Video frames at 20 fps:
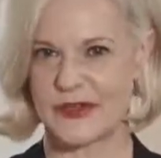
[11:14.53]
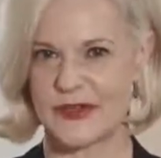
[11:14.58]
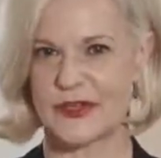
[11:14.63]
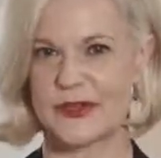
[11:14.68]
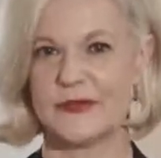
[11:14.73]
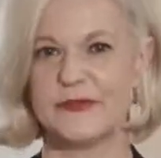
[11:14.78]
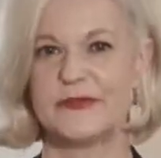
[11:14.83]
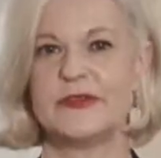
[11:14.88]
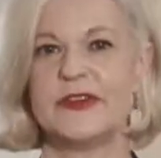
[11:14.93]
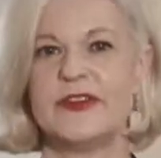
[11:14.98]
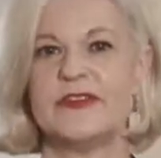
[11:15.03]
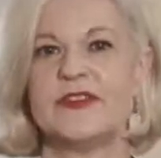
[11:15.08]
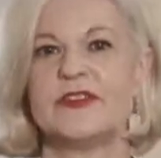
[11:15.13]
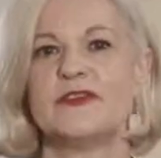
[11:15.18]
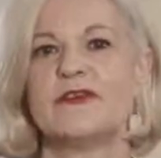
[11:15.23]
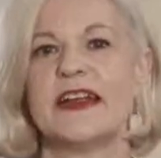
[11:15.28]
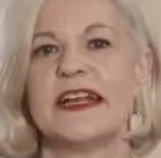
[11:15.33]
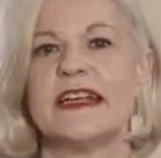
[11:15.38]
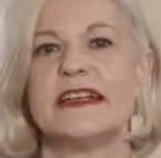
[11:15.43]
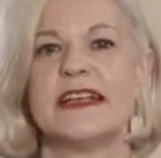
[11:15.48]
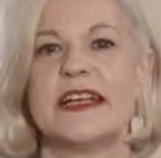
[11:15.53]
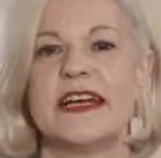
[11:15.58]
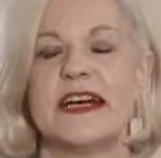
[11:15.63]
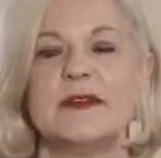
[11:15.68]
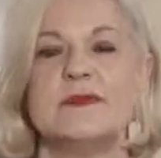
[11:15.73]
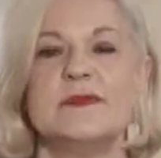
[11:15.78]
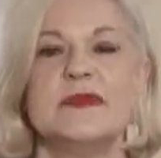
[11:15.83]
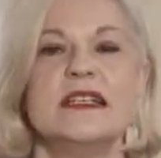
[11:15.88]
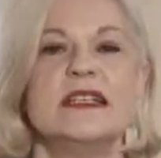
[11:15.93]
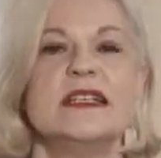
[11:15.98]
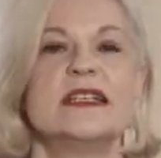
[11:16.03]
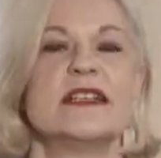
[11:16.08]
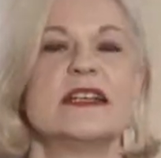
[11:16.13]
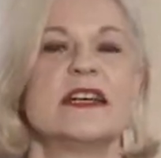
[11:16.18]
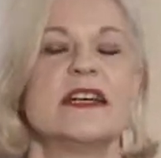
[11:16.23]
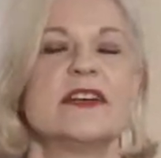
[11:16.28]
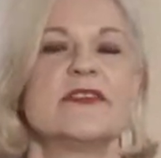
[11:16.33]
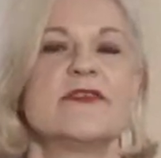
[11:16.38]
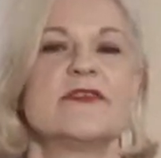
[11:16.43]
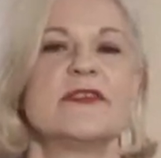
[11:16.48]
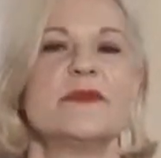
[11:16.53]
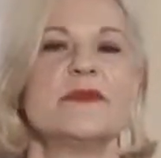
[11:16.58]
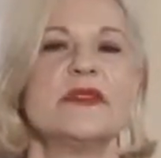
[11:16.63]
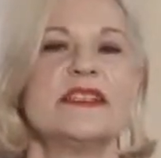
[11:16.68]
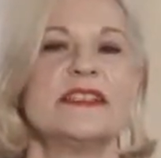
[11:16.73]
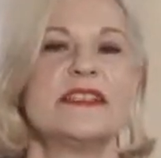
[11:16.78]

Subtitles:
of river red gum cut from a